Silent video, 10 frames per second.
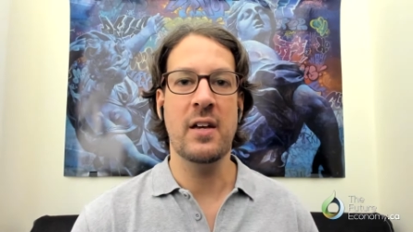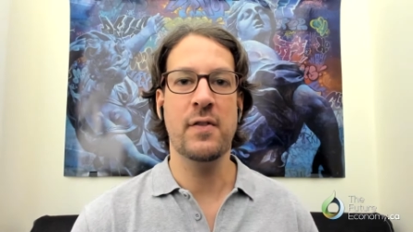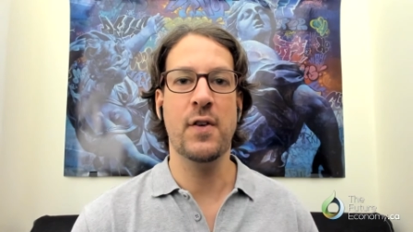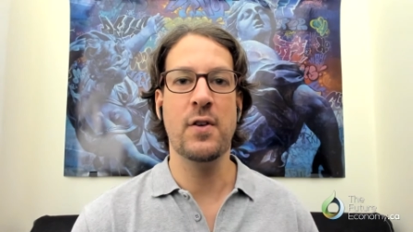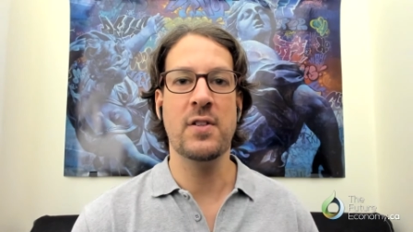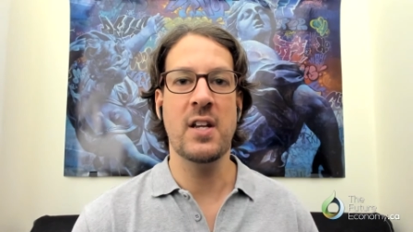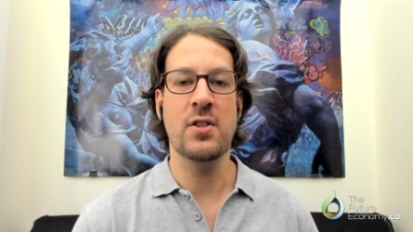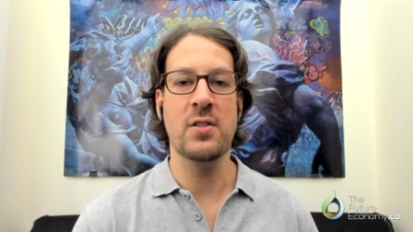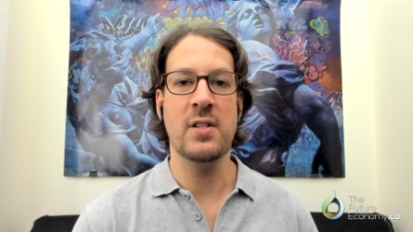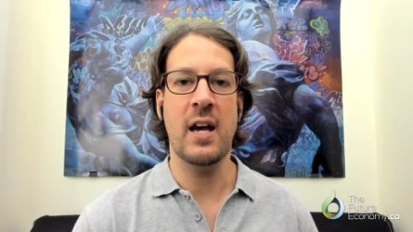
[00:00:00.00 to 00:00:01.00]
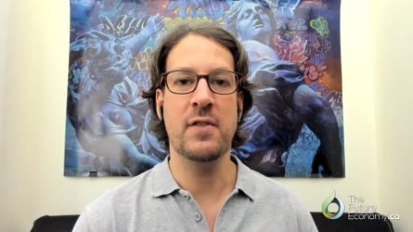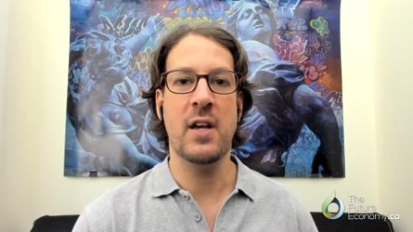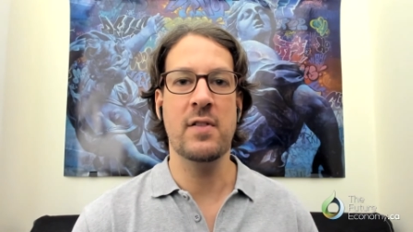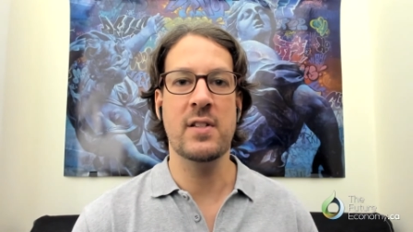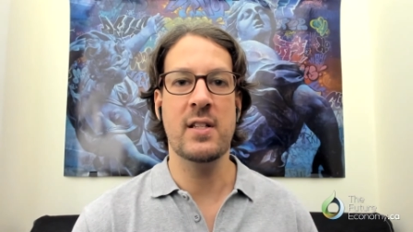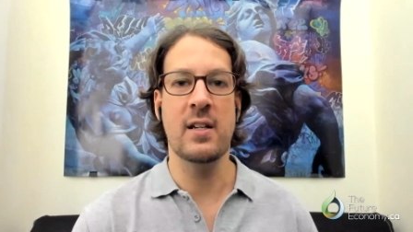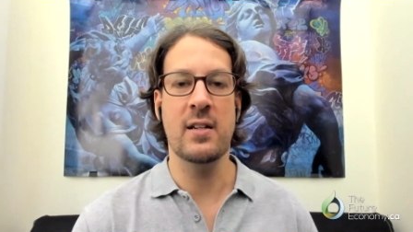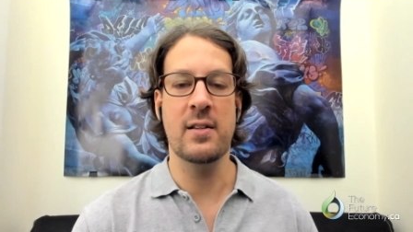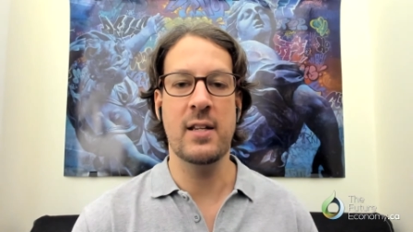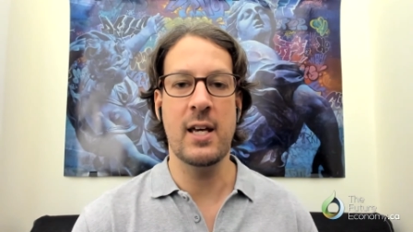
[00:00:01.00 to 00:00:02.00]
First Nations have to have a seat at the
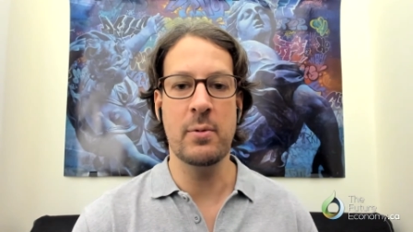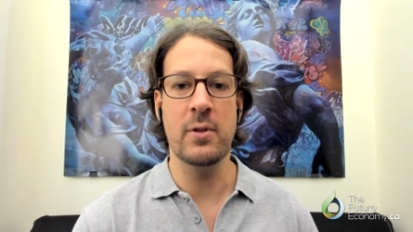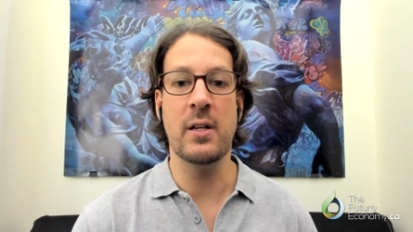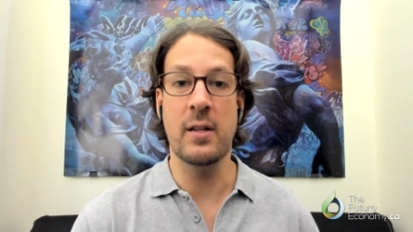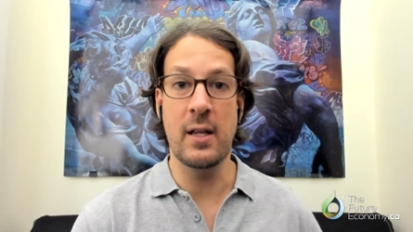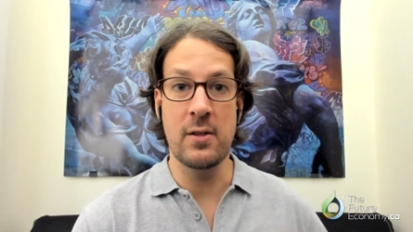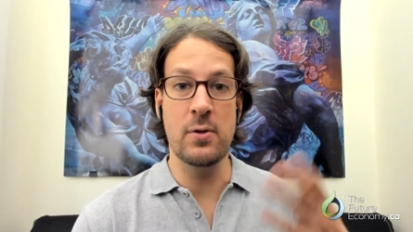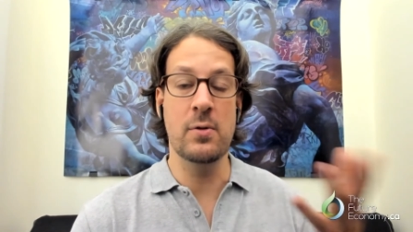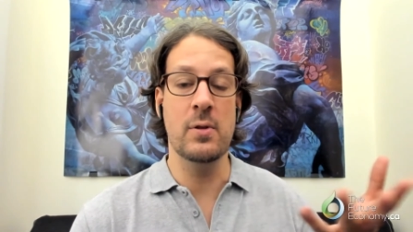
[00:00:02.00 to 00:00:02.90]
table, and they do.